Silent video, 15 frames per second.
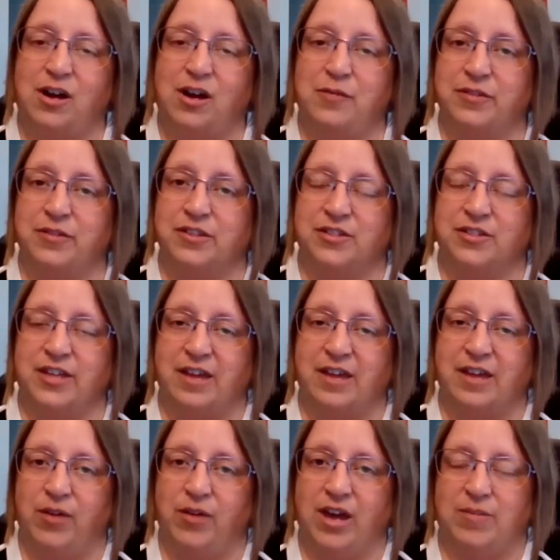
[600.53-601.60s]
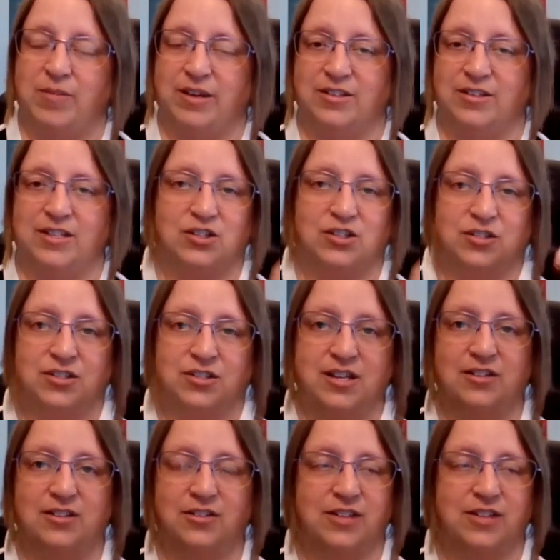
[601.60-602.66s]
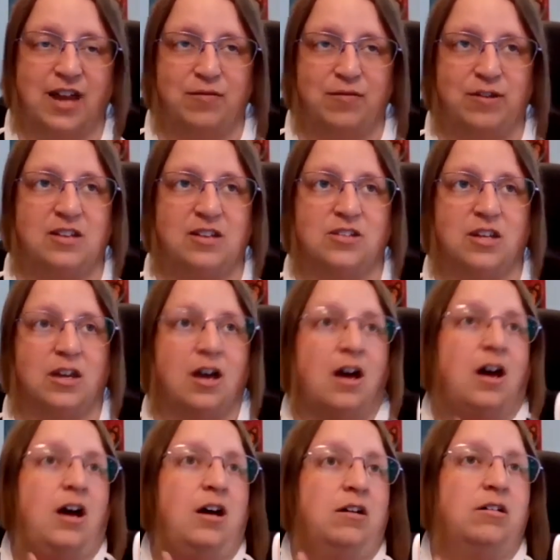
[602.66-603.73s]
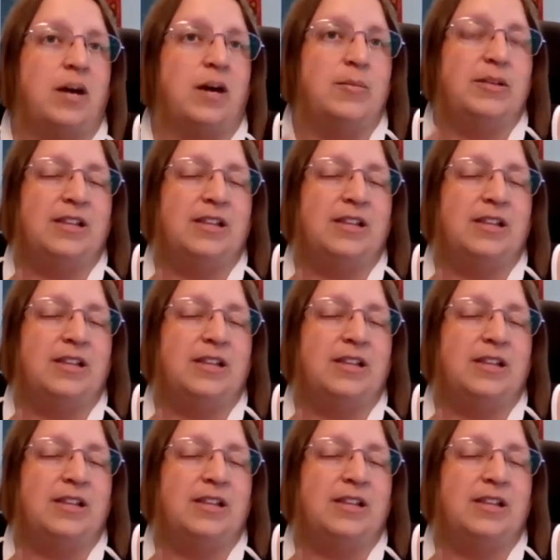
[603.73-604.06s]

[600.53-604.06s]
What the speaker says: off in the same way because he just sees Daphne. He's like, oh, I'm